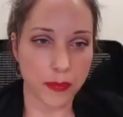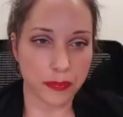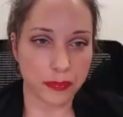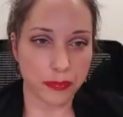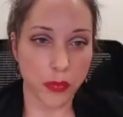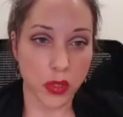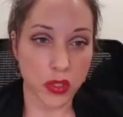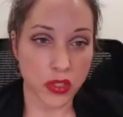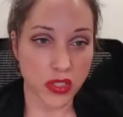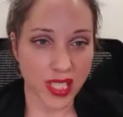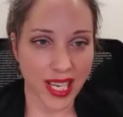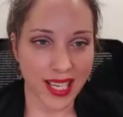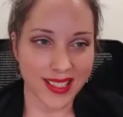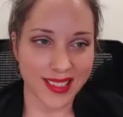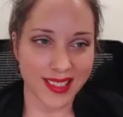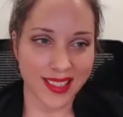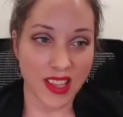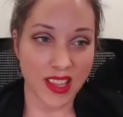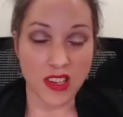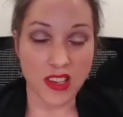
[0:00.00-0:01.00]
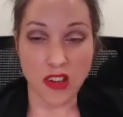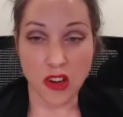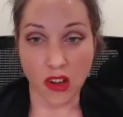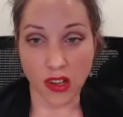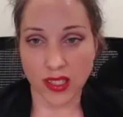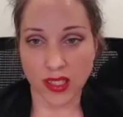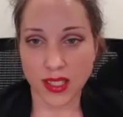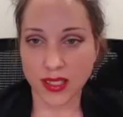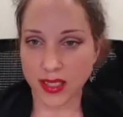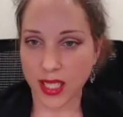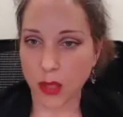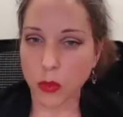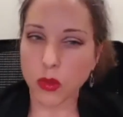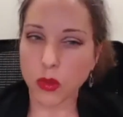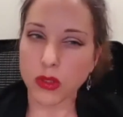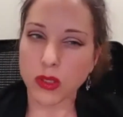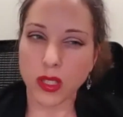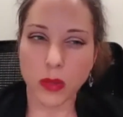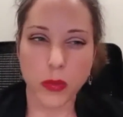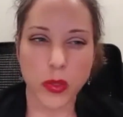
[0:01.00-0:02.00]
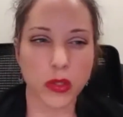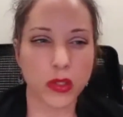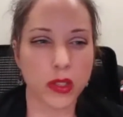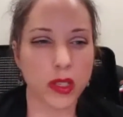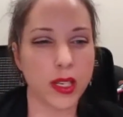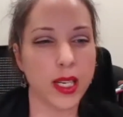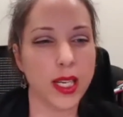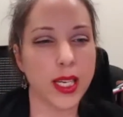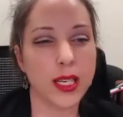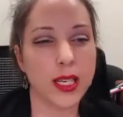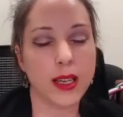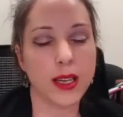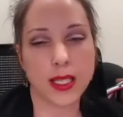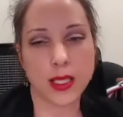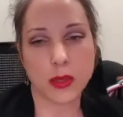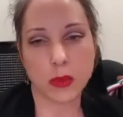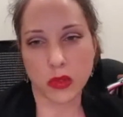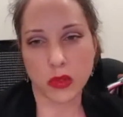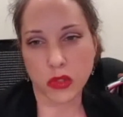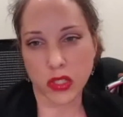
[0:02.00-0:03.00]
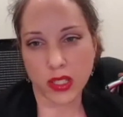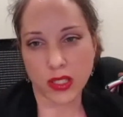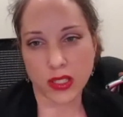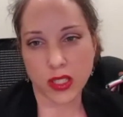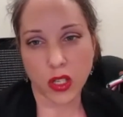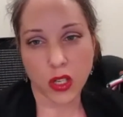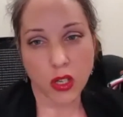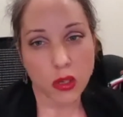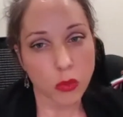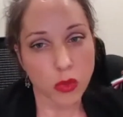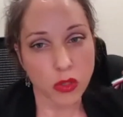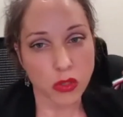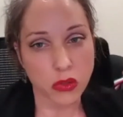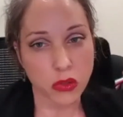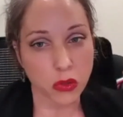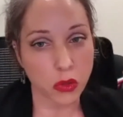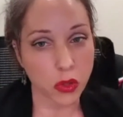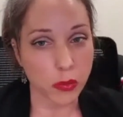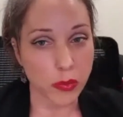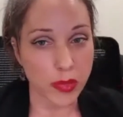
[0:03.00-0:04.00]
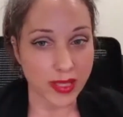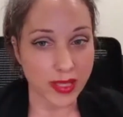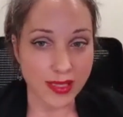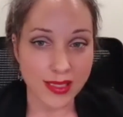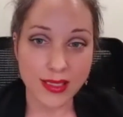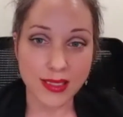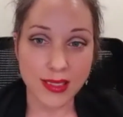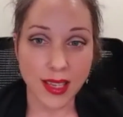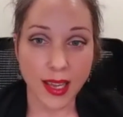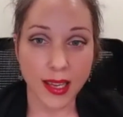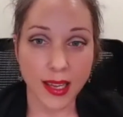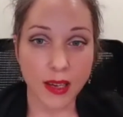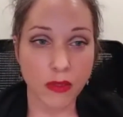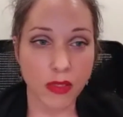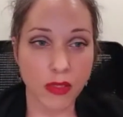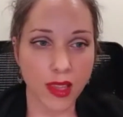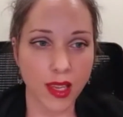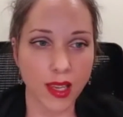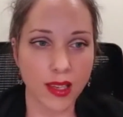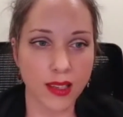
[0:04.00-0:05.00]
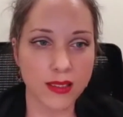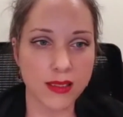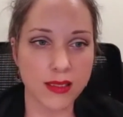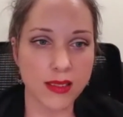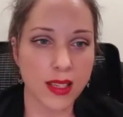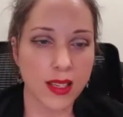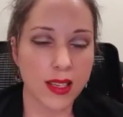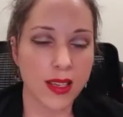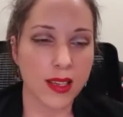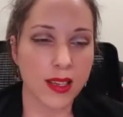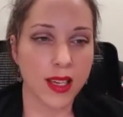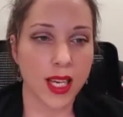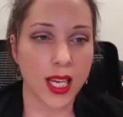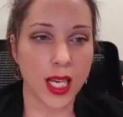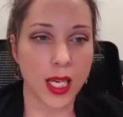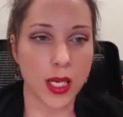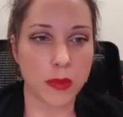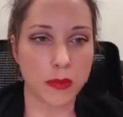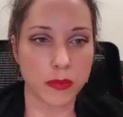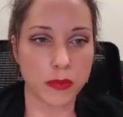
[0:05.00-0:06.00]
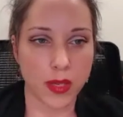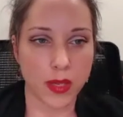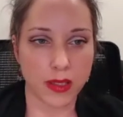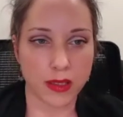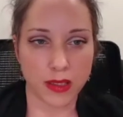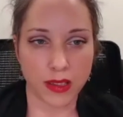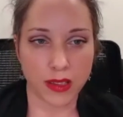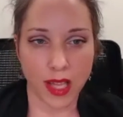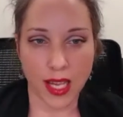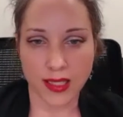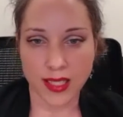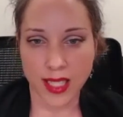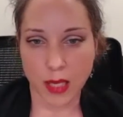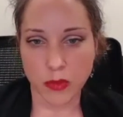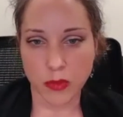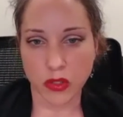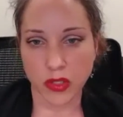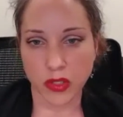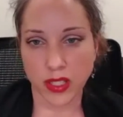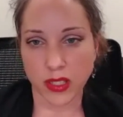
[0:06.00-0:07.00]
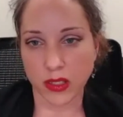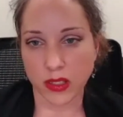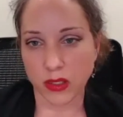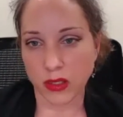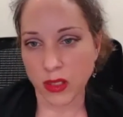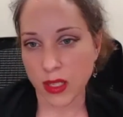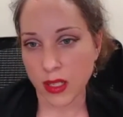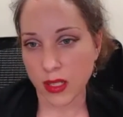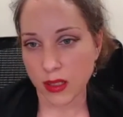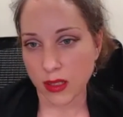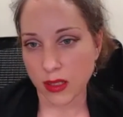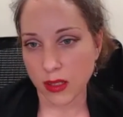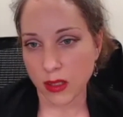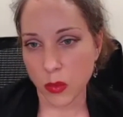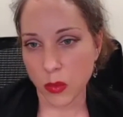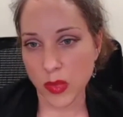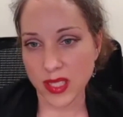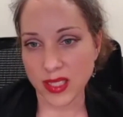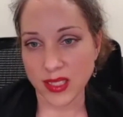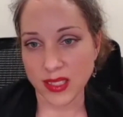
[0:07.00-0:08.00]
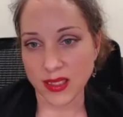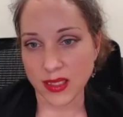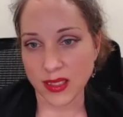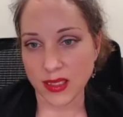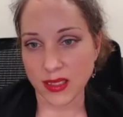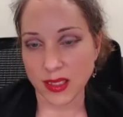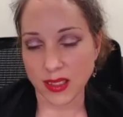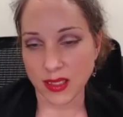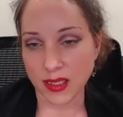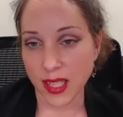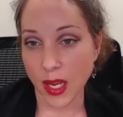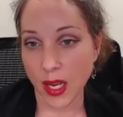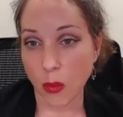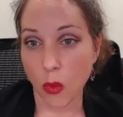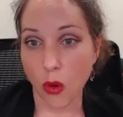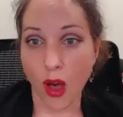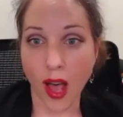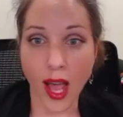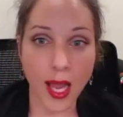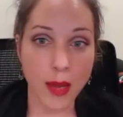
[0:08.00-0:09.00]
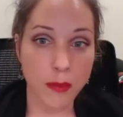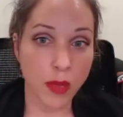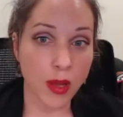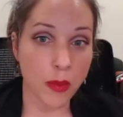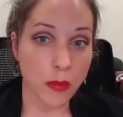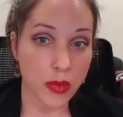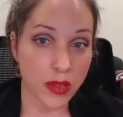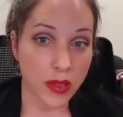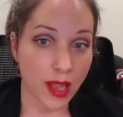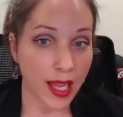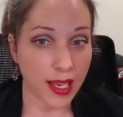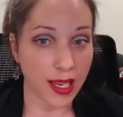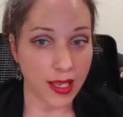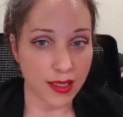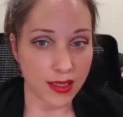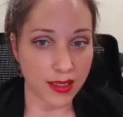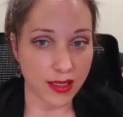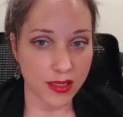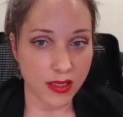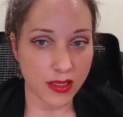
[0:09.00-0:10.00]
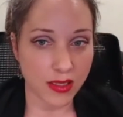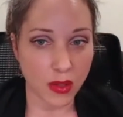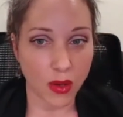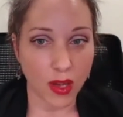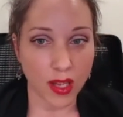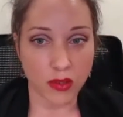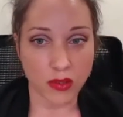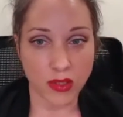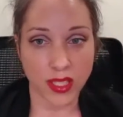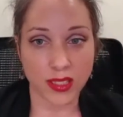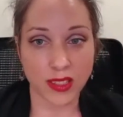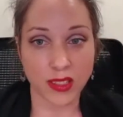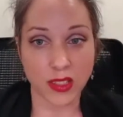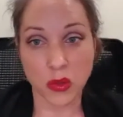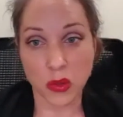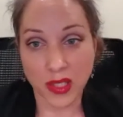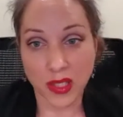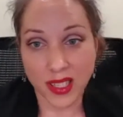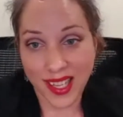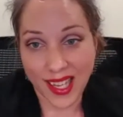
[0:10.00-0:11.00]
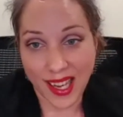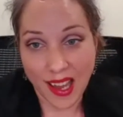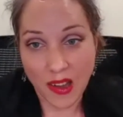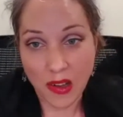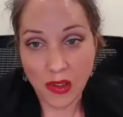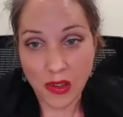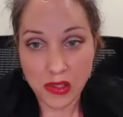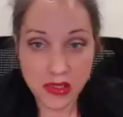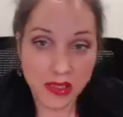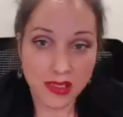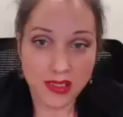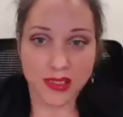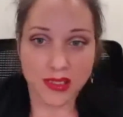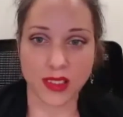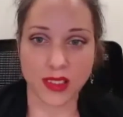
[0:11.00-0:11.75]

protect the non-disabled community, especially on the commercial or business side of things. A lot of times you'll hear businesses say, well, I'm compliant, so I don't need to do anything else.